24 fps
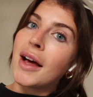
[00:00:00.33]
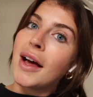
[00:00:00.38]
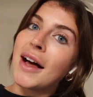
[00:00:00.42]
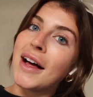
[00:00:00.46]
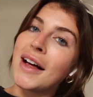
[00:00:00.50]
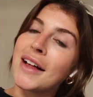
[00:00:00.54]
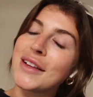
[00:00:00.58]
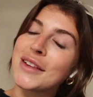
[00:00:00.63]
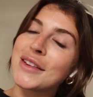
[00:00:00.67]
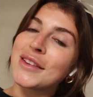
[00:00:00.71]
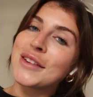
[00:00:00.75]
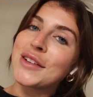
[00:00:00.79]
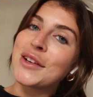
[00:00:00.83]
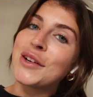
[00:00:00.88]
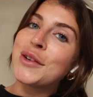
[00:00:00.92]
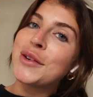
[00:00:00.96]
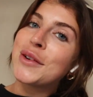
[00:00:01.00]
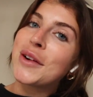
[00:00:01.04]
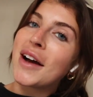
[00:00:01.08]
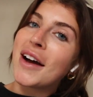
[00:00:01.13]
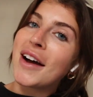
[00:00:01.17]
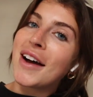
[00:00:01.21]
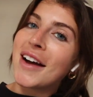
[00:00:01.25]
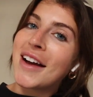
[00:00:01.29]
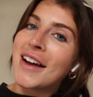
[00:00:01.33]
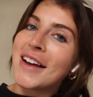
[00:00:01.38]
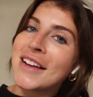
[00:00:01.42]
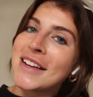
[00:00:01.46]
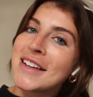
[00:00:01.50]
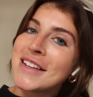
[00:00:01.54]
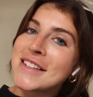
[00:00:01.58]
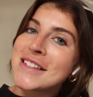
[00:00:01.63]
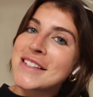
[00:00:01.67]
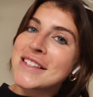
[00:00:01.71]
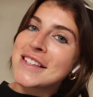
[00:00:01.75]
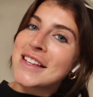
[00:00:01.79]
Hello
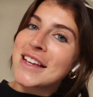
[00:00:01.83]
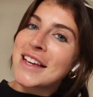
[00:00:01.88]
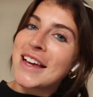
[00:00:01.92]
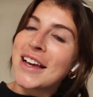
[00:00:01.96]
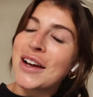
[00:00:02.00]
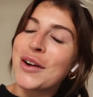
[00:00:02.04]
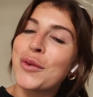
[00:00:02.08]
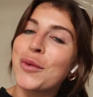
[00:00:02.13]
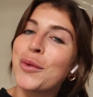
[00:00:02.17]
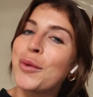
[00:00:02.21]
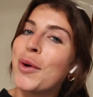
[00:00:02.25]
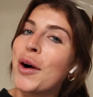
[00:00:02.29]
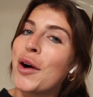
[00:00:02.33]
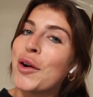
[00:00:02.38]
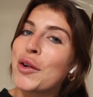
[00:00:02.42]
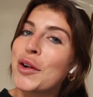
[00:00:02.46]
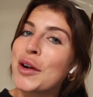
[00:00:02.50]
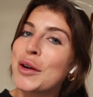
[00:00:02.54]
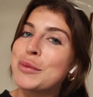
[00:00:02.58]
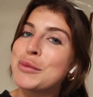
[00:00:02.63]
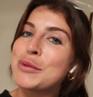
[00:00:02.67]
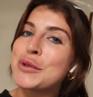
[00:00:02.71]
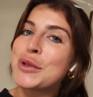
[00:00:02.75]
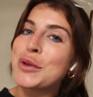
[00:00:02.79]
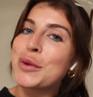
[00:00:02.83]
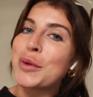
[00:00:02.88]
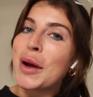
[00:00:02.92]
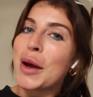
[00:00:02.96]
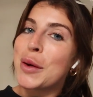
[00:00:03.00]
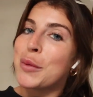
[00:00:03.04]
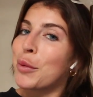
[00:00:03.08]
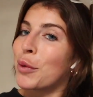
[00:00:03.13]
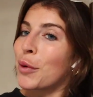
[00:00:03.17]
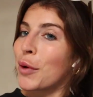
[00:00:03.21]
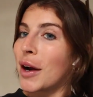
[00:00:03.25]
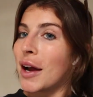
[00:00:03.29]
guys, welcome to a
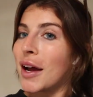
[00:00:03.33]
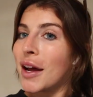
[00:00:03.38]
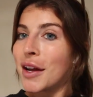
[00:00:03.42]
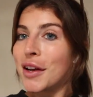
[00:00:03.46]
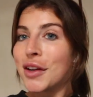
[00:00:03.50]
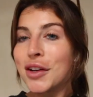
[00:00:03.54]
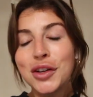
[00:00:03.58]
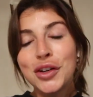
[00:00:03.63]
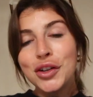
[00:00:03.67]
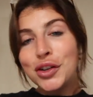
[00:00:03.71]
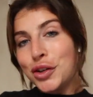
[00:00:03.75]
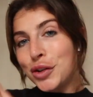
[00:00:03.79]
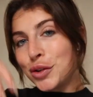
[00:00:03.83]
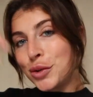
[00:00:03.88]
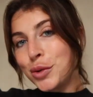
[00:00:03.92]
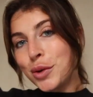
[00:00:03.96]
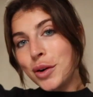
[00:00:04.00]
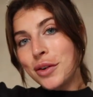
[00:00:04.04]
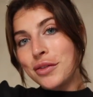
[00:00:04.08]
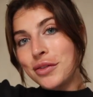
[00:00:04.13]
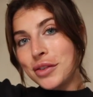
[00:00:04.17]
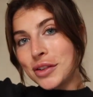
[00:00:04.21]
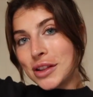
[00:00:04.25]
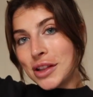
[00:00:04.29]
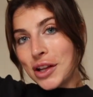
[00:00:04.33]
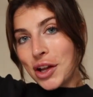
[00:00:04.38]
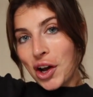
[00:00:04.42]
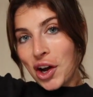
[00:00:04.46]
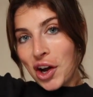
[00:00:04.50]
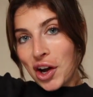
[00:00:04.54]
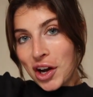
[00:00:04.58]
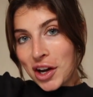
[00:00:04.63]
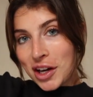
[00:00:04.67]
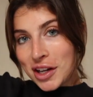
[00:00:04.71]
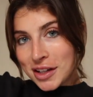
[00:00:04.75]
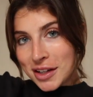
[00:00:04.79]
brand new
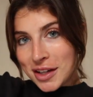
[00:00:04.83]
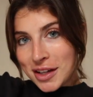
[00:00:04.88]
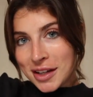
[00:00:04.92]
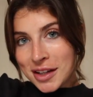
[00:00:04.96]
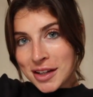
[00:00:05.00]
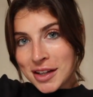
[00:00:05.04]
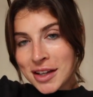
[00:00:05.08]
vlog.